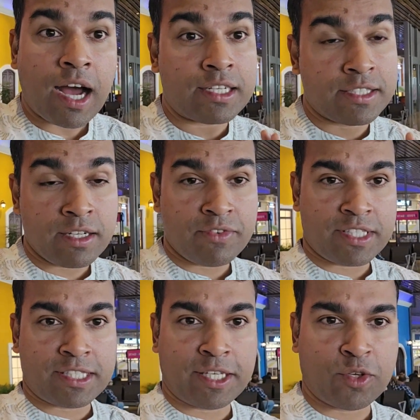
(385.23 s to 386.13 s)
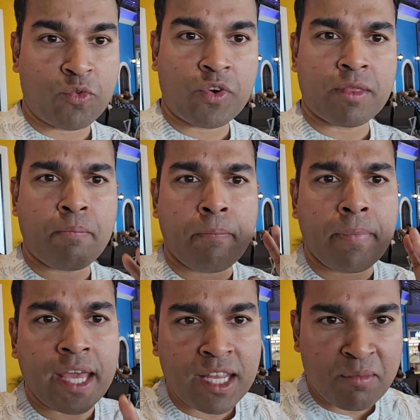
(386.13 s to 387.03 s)
Until we see you with
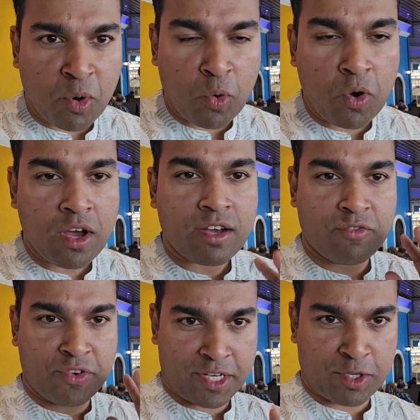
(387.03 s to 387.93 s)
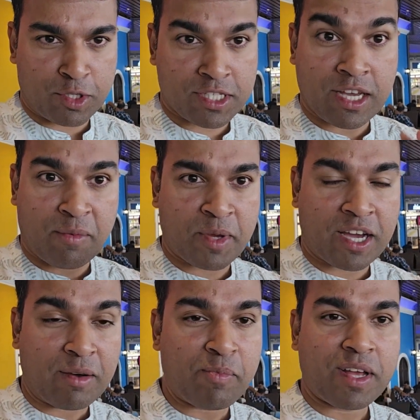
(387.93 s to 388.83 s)
many more videos
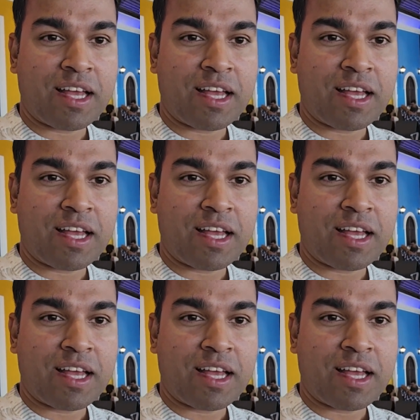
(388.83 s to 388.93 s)
coming up,